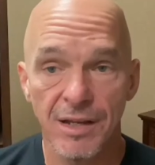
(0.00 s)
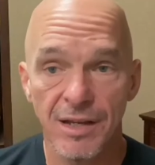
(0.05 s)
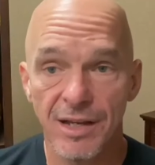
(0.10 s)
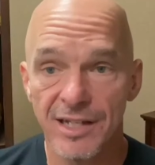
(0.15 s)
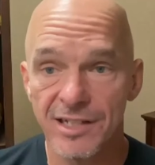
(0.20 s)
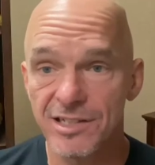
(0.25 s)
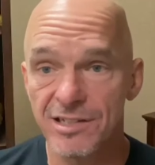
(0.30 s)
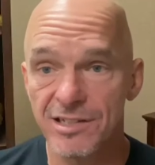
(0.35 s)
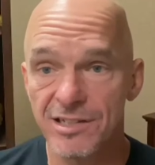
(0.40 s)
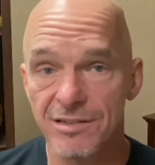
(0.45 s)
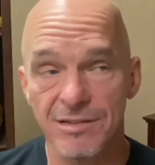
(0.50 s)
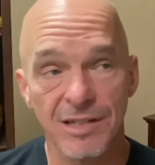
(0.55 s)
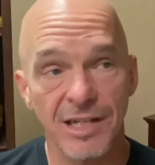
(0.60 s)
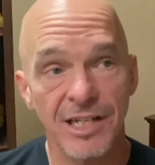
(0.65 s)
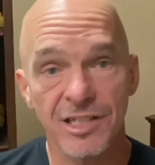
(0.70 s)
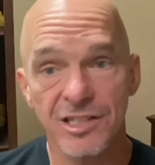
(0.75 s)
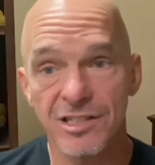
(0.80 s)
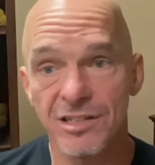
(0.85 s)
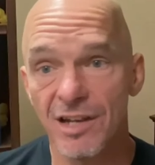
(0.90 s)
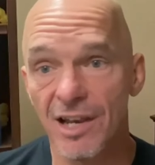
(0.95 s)
It's,
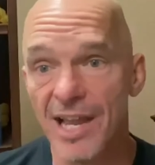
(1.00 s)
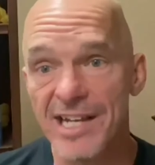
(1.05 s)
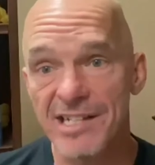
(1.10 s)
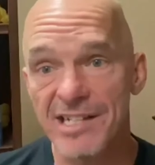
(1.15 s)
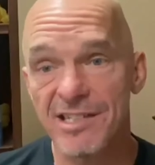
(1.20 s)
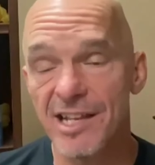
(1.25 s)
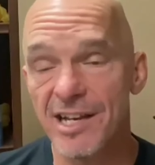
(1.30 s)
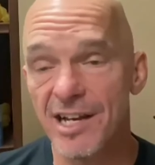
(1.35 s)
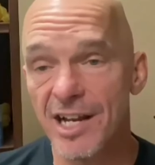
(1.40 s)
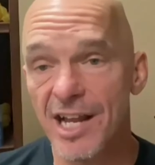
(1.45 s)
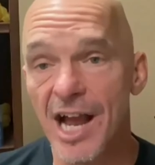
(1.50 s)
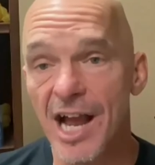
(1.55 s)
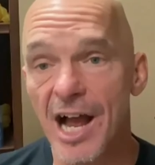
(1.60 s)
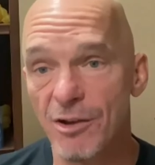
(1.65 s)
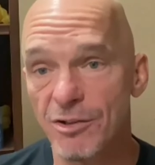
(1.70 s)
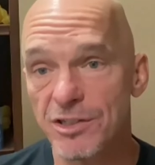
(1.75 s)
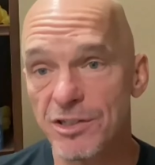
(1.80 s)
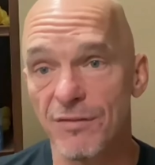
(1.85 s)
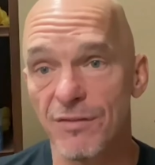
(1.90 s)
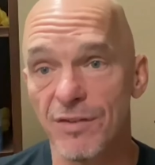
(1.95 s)
it's less than the
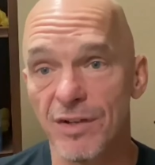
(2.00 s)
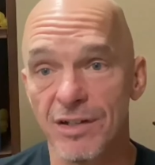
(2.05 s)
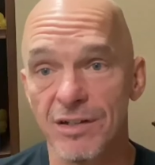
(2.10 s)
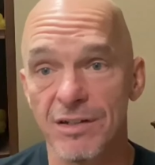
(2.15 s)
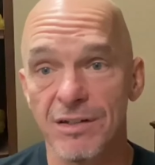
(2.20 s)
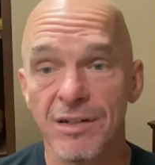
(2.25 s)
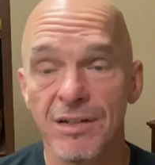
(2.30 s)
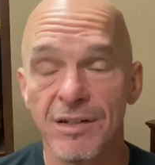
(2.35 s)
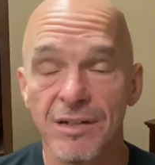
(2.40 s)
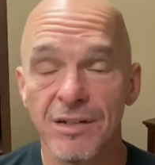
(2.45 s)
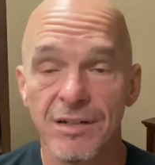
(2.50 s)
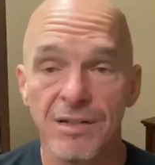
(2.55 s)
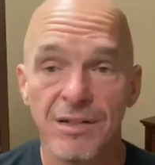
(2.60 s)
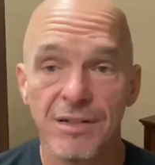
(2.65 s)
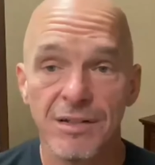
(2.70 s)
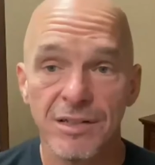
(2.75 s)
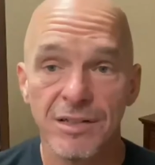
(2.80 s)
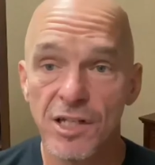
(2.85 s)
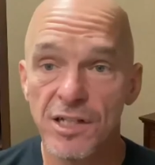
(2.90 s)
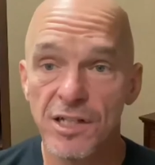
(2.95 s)
cost of a
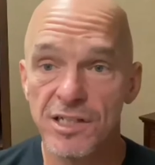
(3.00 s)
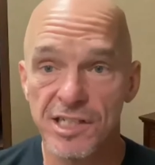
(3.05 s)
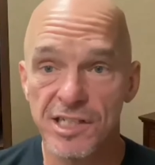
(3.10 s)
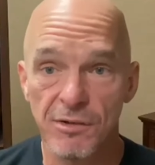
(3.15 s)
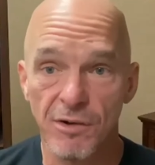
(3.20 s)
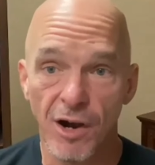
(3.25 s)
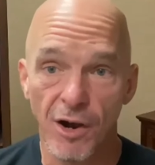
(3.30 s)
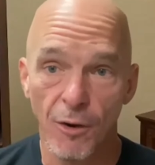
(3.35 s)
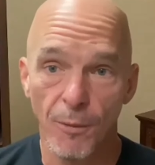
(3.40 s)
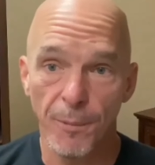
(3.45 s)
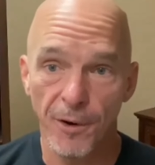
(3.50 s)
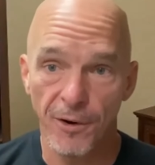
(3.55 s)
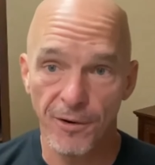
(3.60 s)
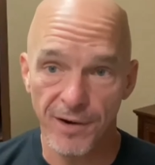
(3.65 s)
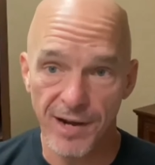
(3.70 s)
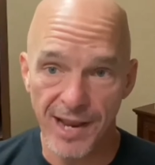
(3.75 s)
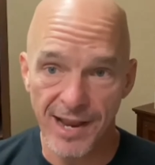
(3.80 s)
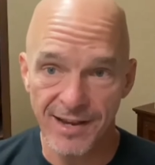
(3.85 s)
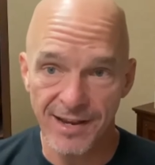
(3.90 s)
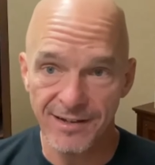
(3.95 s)
Tootsie Roll
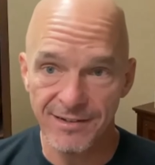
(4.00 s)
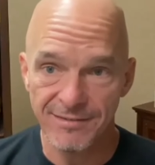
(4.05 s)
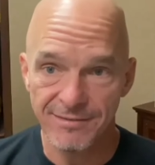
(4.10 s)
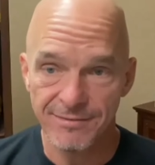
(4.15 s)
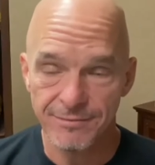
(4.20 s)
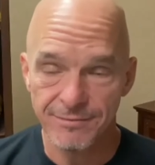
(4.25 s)
per day.